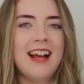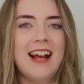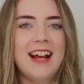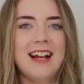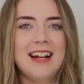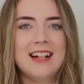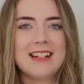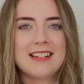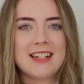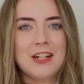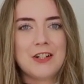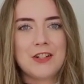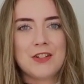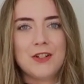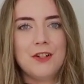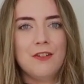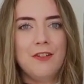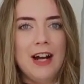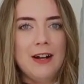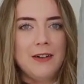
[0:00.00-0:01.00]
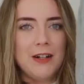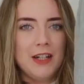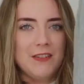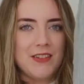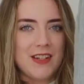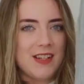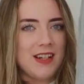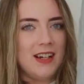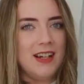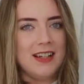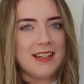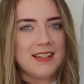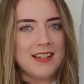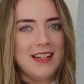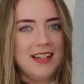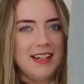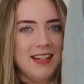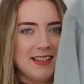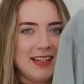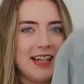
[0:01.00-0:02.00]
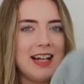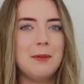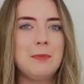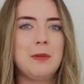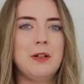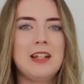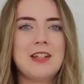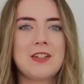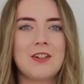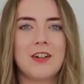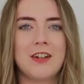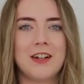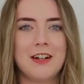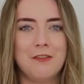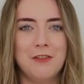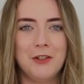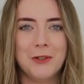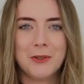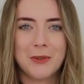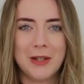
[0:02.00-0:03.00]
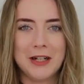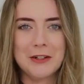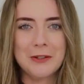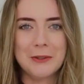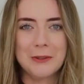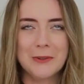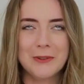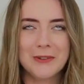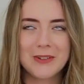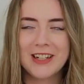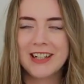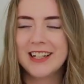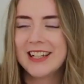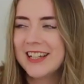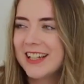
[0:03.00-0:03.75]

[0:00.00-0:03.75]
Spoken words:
and I just love how oversized it is. Like I put this on and I feel quite cool.